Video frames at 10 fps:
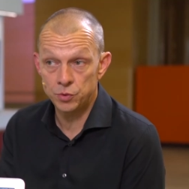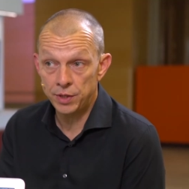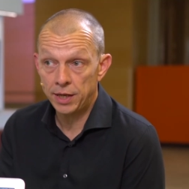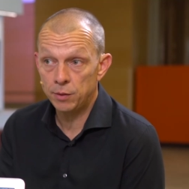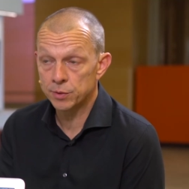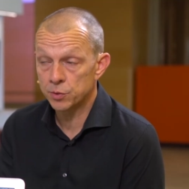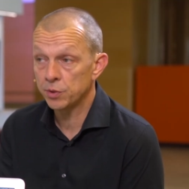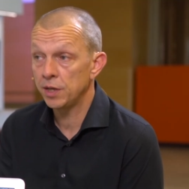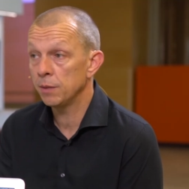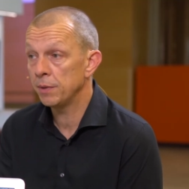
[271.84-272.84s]
today, we're
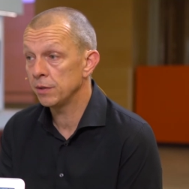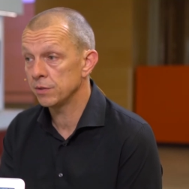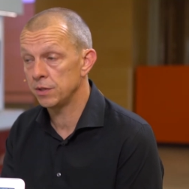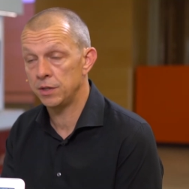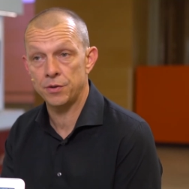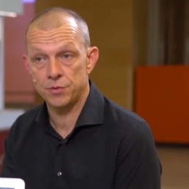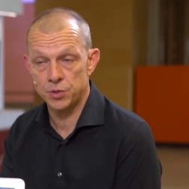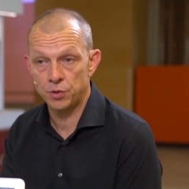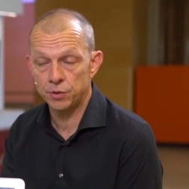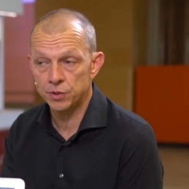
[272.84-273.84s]
talking about nano
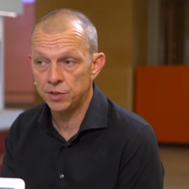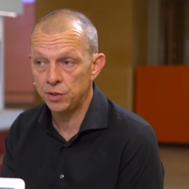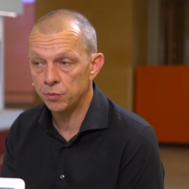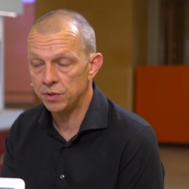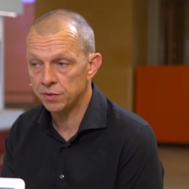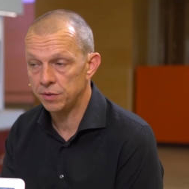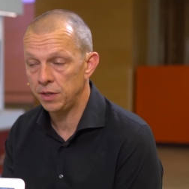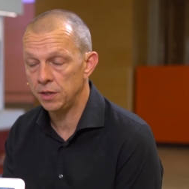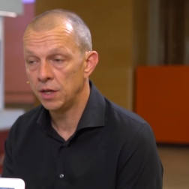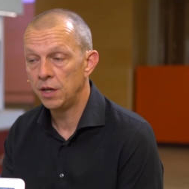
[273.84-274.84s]
security with
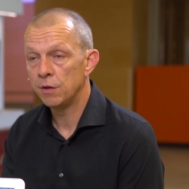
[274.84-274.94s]
the